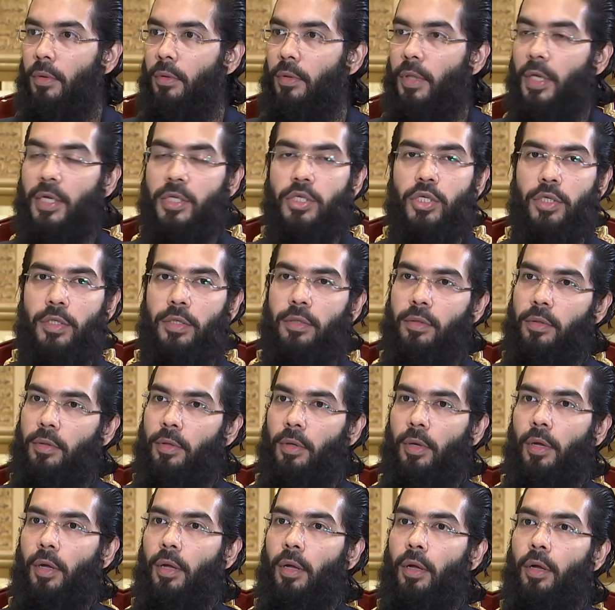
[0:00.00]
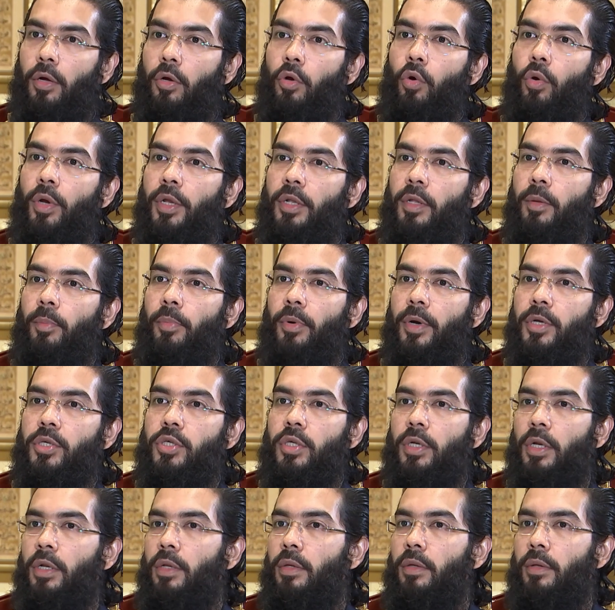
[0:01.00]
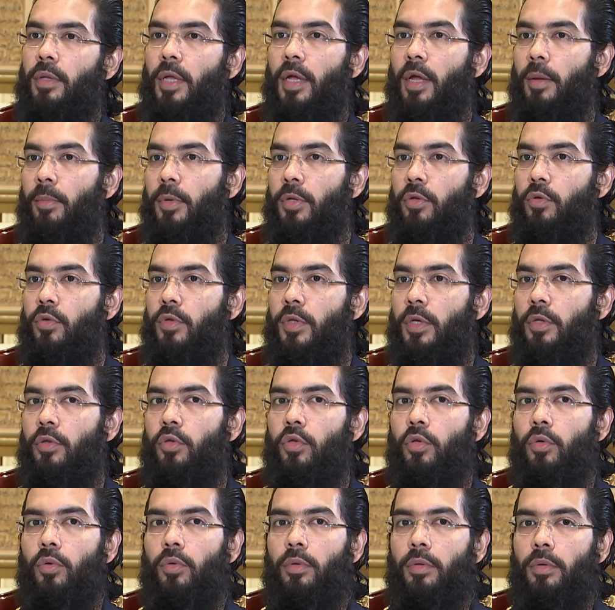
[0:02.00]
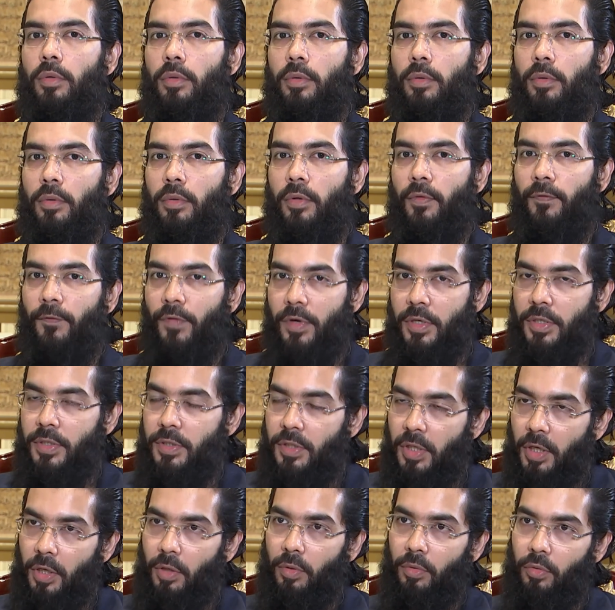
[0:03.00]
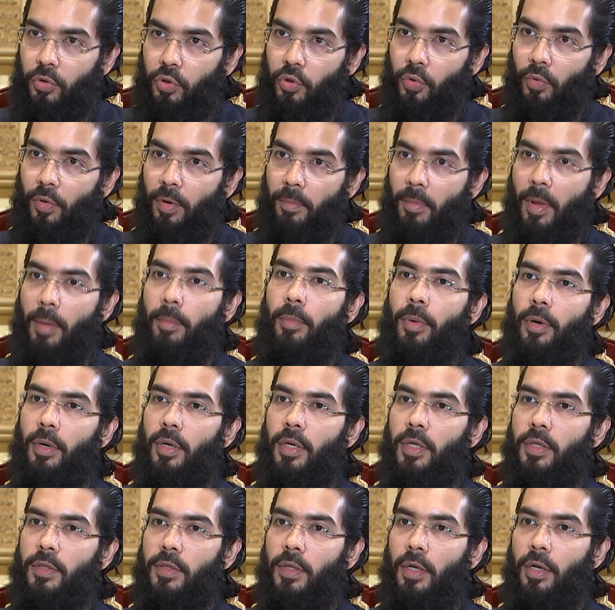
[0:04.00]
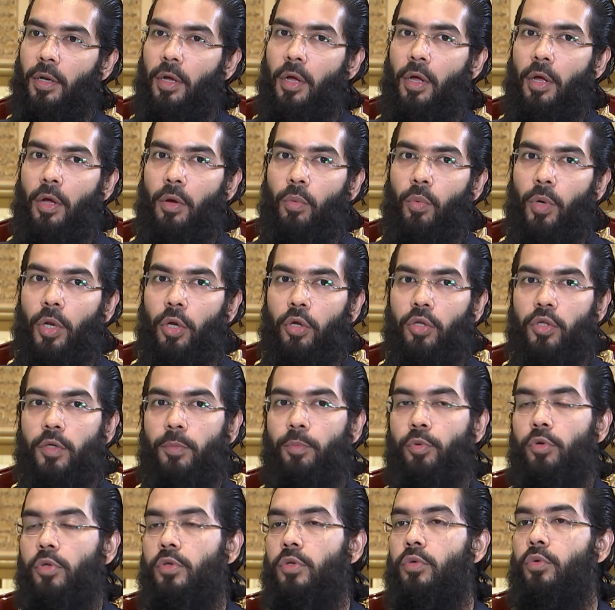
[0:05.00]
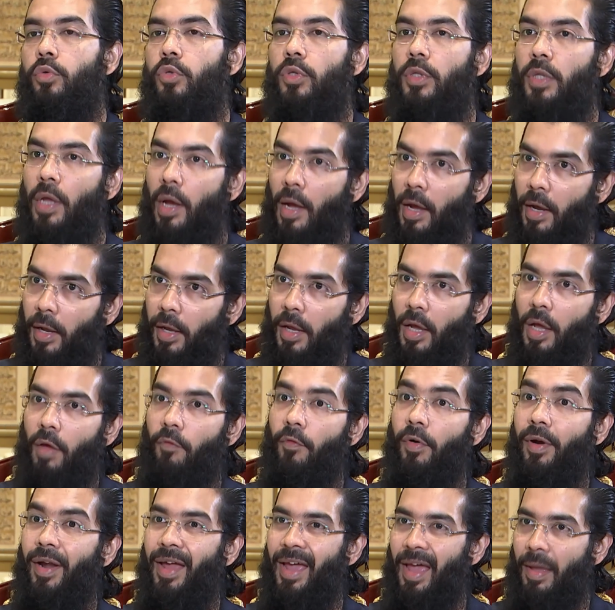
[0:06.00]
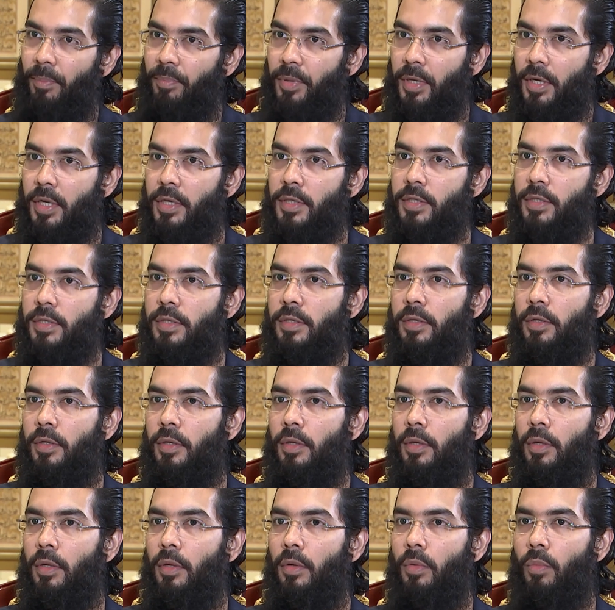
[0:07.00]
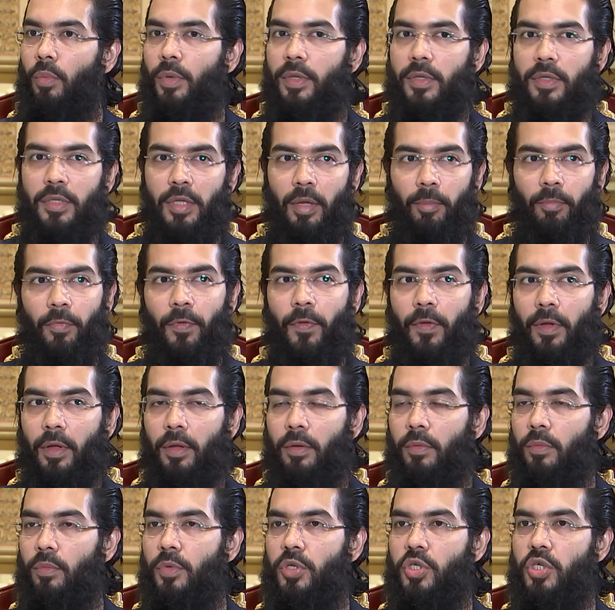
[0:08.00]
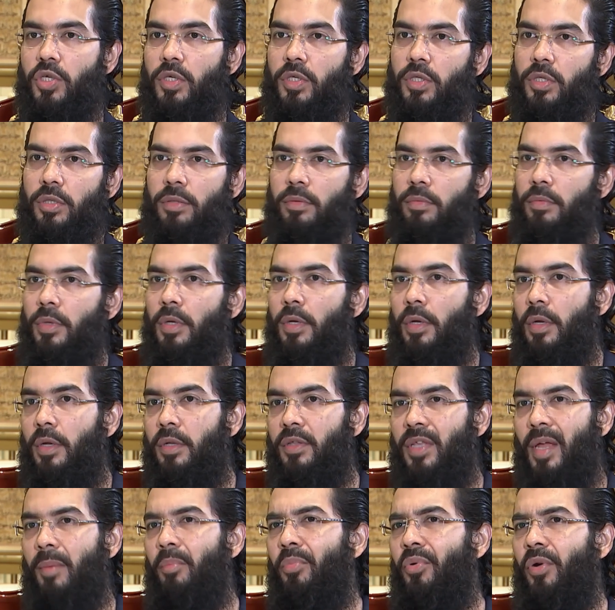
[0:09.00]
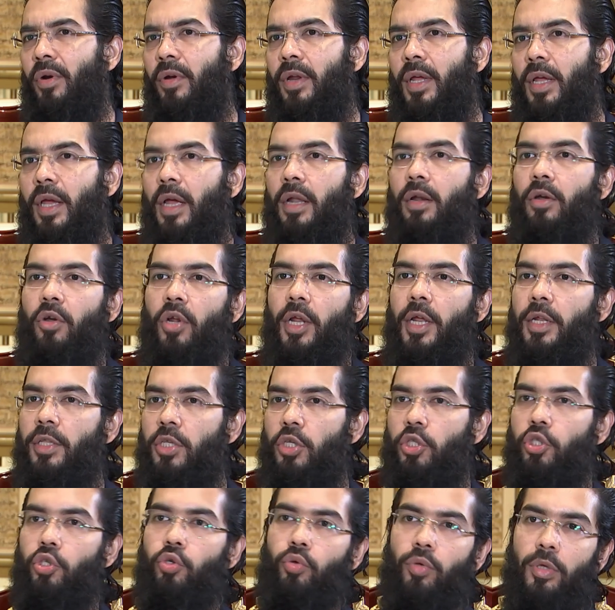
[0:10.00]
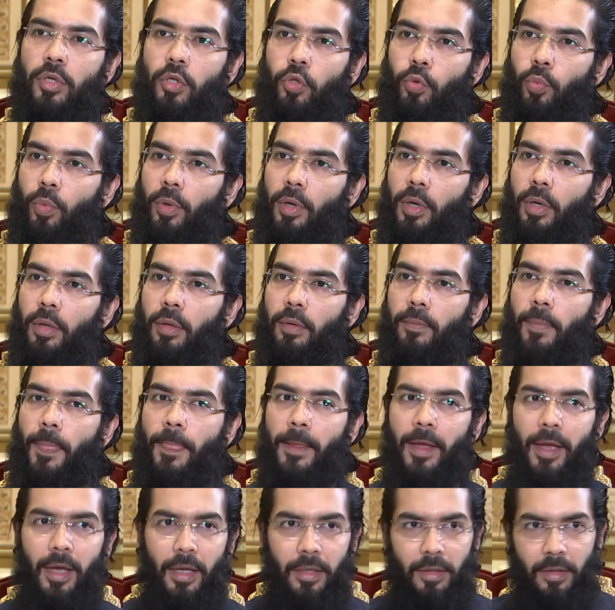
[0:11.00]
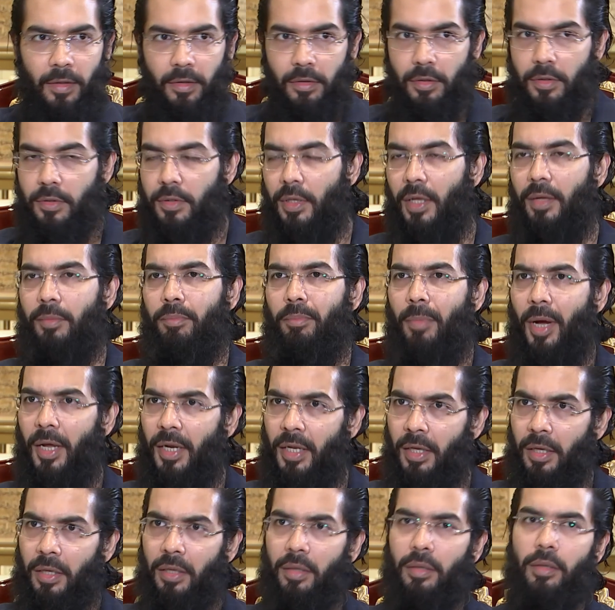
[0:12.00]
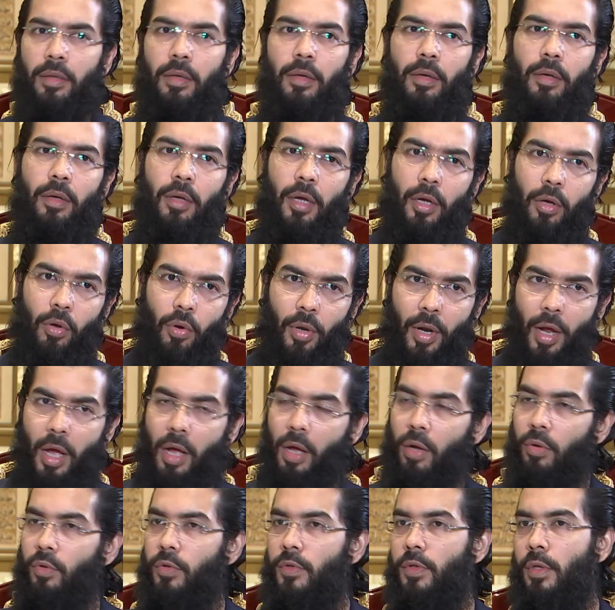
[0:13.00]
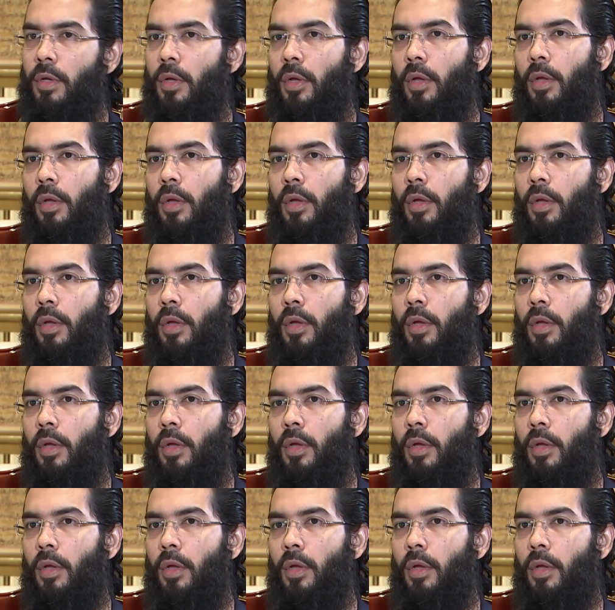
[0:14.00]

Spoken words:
they just go in depression and they commit suicide. So the first thing to remember is that we're not supposed to tie our happiness with something which is temporary and related to this world. Yeah, things like money, a good house,